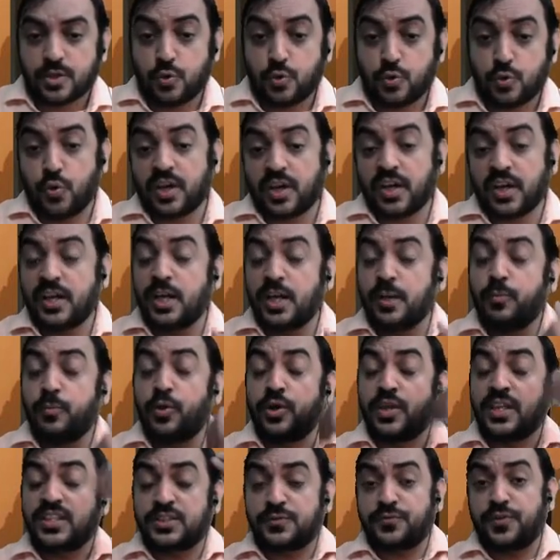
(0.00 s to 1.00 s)
over and above
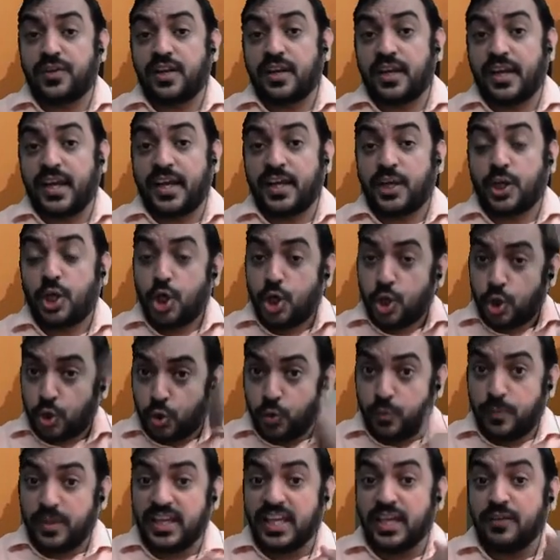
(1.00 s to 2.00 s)
risk-free rate to
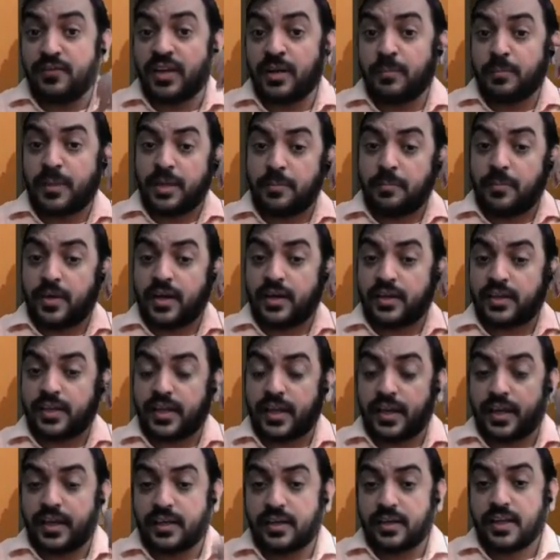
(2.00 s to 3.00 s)
be given by
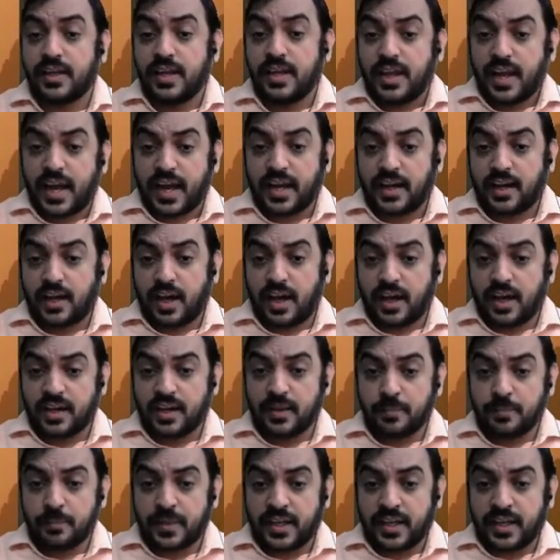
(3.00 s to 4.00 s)
market, and
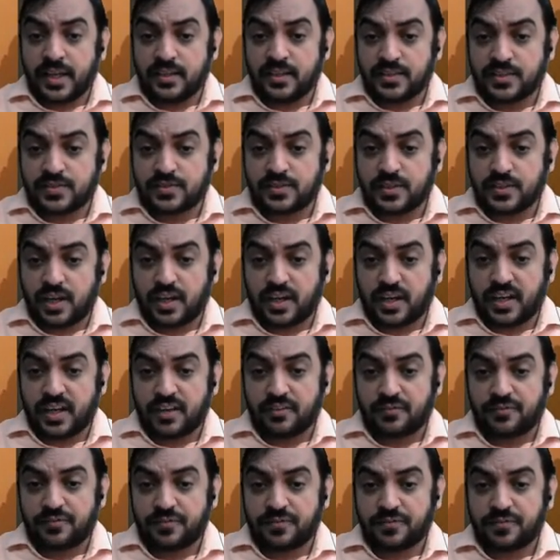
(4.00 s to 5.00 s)
RM minus
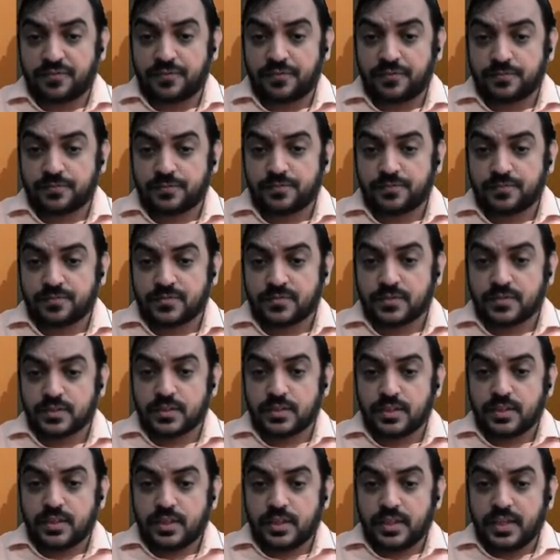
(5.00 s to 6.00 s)
RF
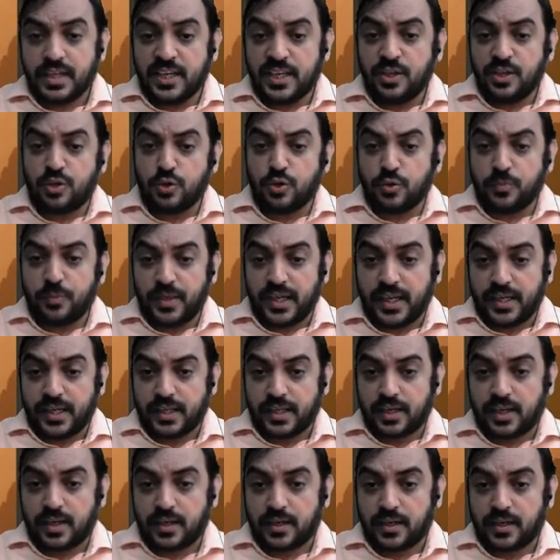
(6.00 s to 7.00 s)
into
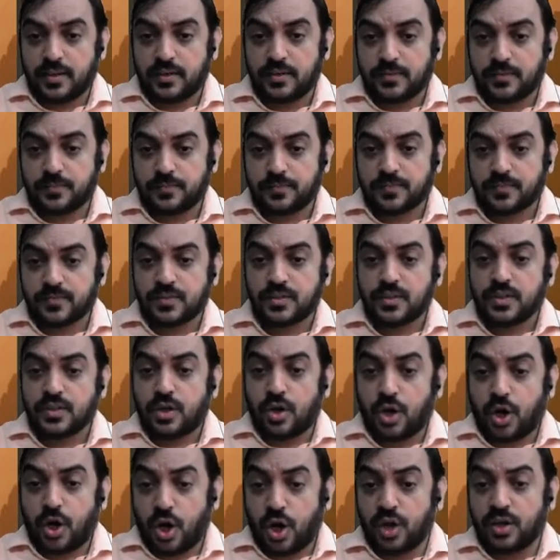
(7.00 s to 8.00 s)
beta
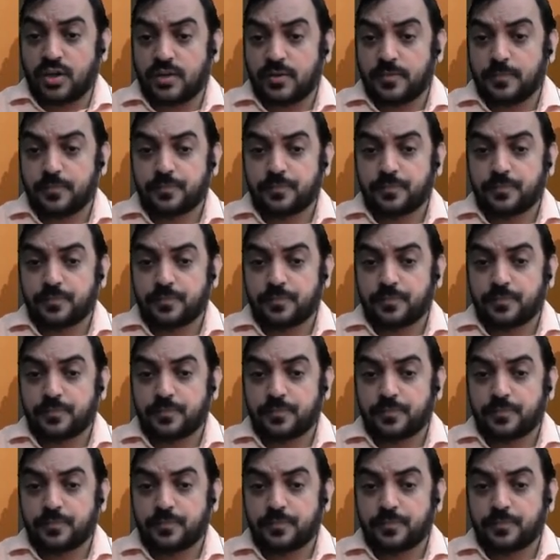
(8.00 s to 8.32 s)
or